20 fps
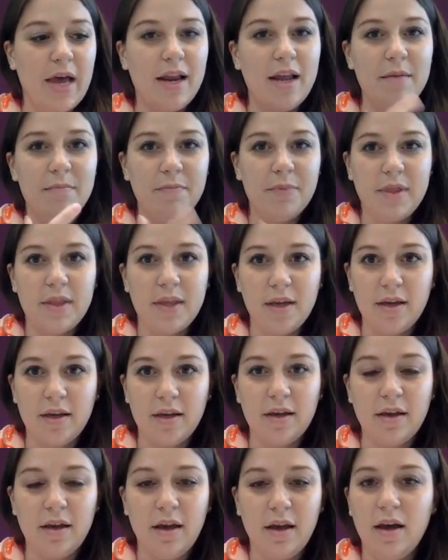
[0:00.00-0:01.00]

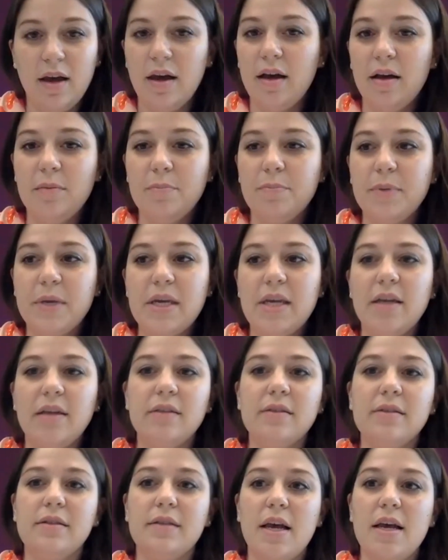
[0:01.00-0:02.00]
empathy
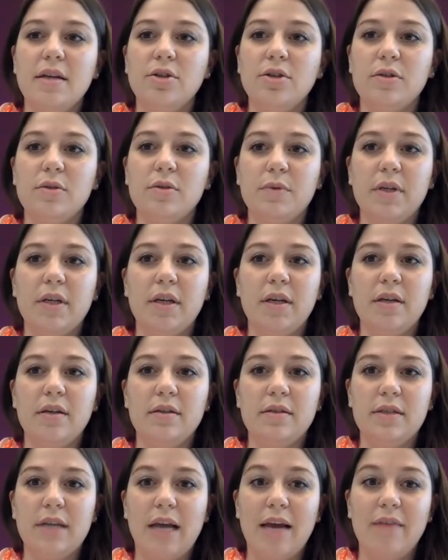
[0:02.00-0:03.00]
piece, and just
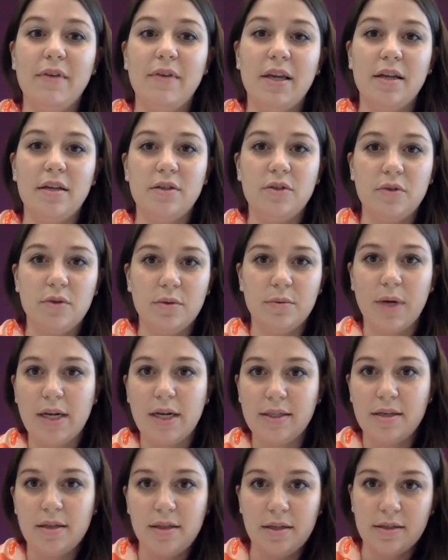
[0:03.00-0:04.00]
really diving into
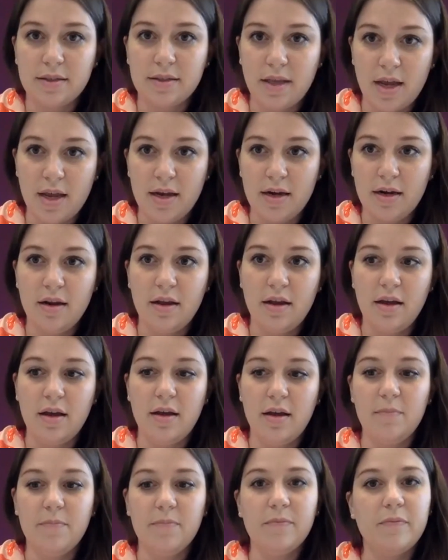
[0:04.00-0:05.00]
Raisin in the Sun
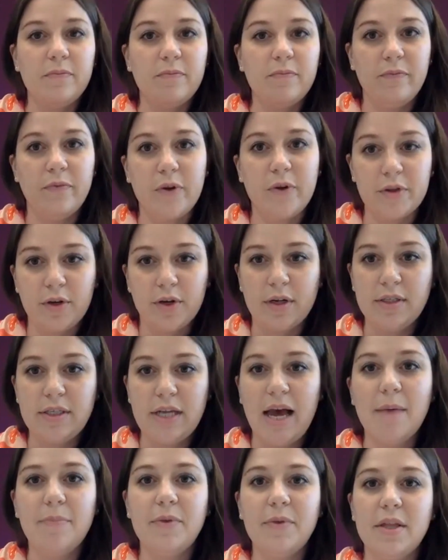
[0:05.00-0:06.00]
further in
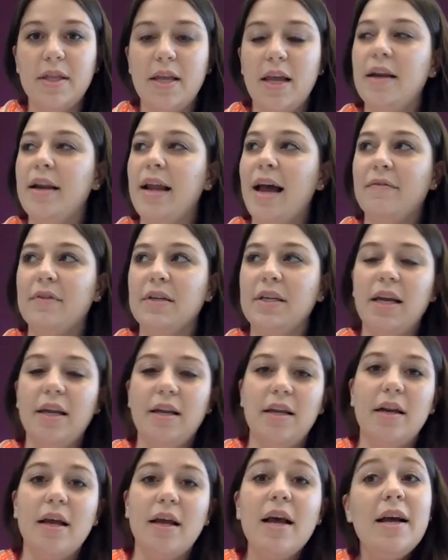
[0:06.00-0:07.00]
depth, and then
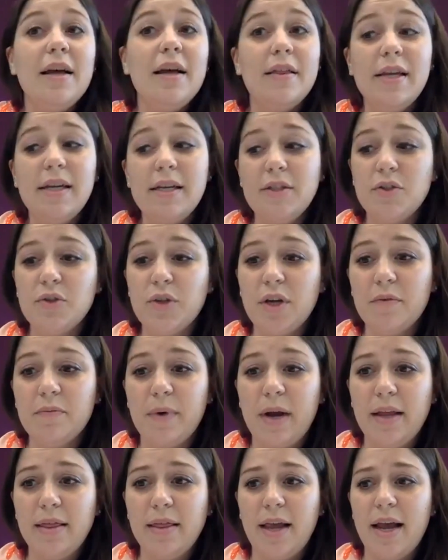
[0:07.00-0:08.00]
navigated the history of
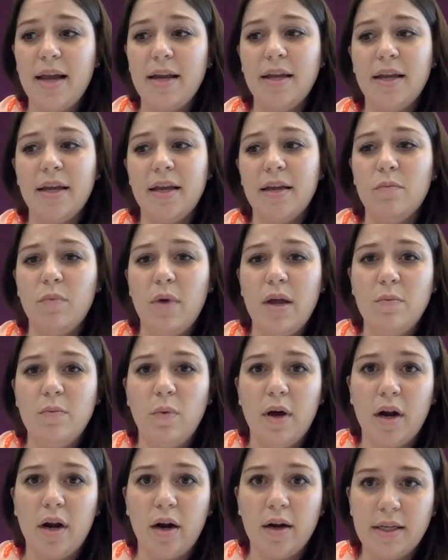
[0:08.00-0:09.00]
redlining and
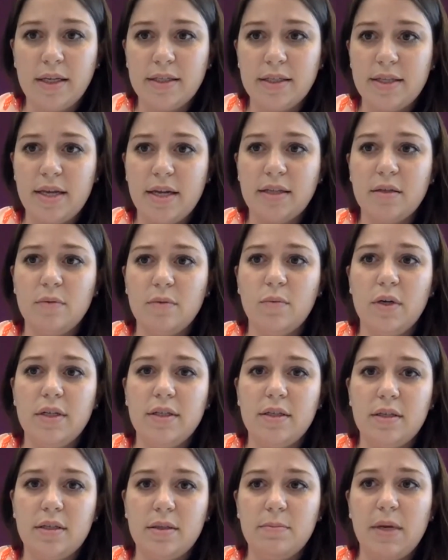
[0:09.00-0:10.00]
what are these things and what
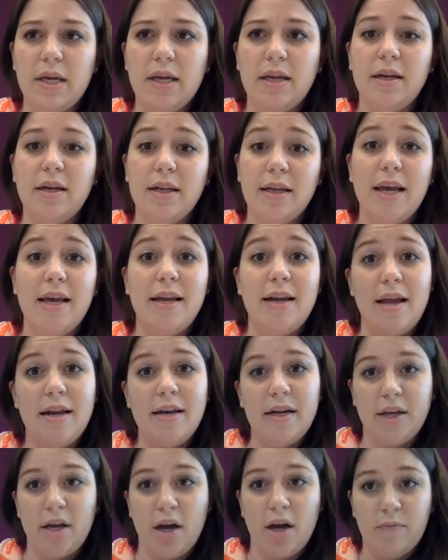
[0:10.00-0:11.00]
does this mean, and again
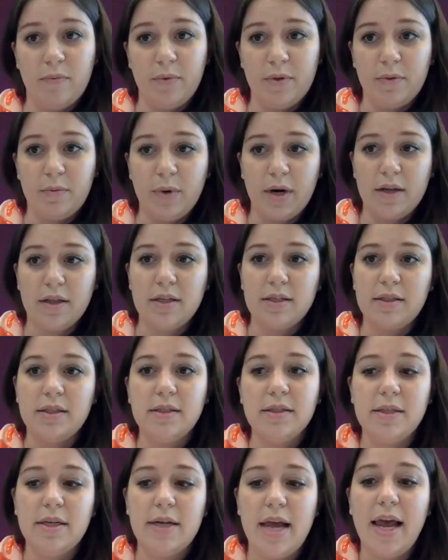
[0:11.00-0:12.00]
ending off with where this
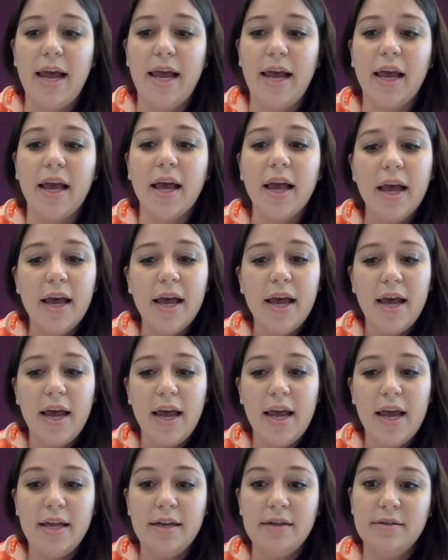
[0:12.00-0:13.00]
is today
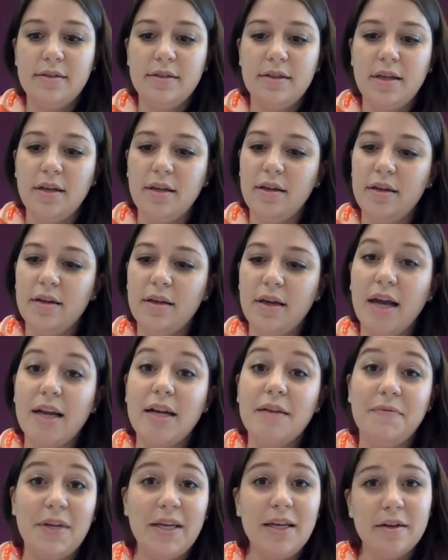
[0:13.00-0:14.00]
and the kind
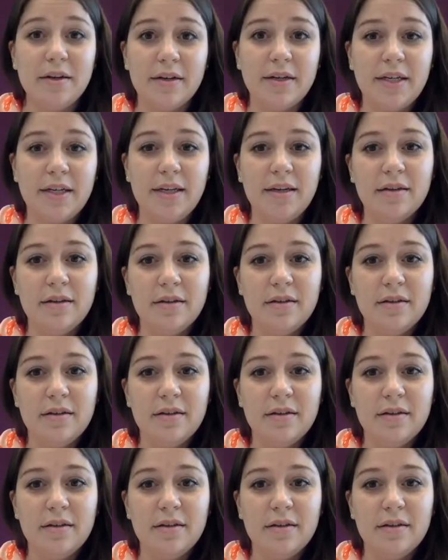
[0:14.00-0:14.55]
of eerie